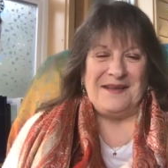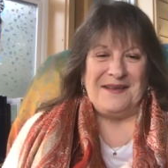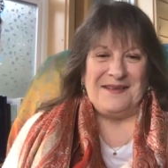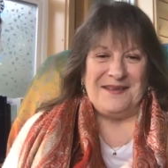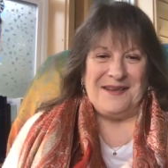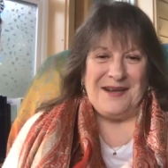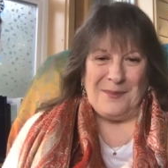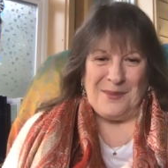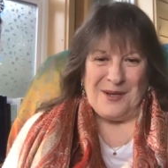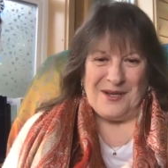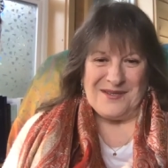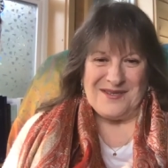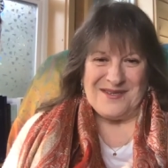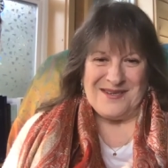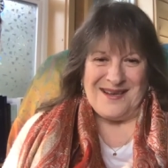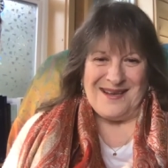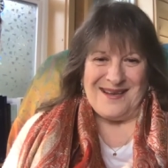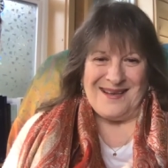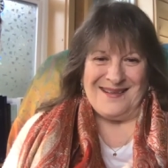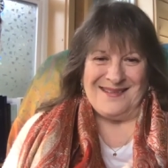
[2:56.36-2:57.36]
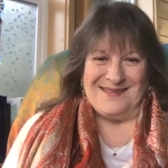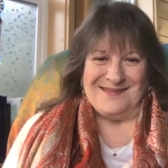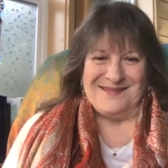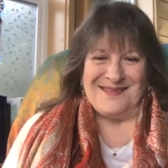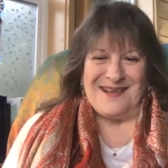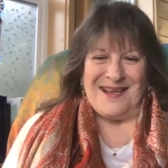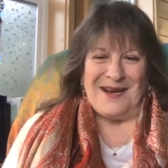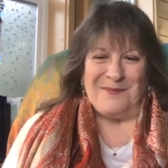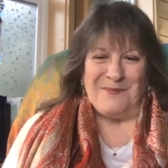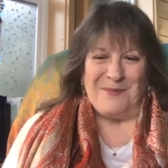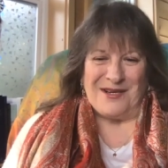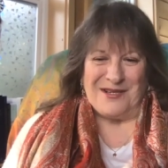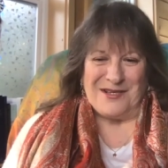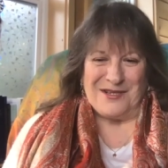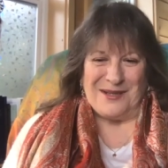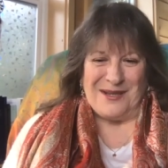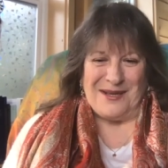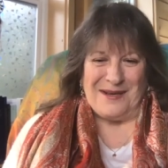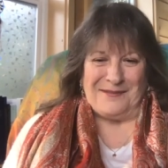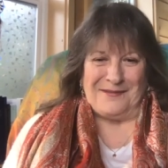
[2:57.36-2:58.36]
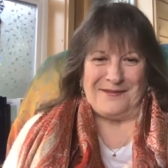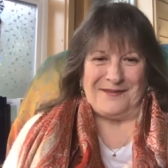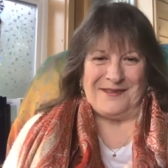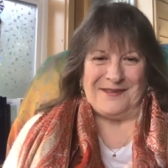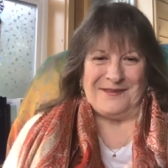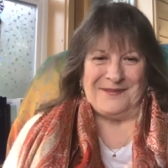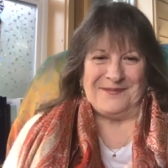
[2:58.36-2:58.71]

Namaste and much love.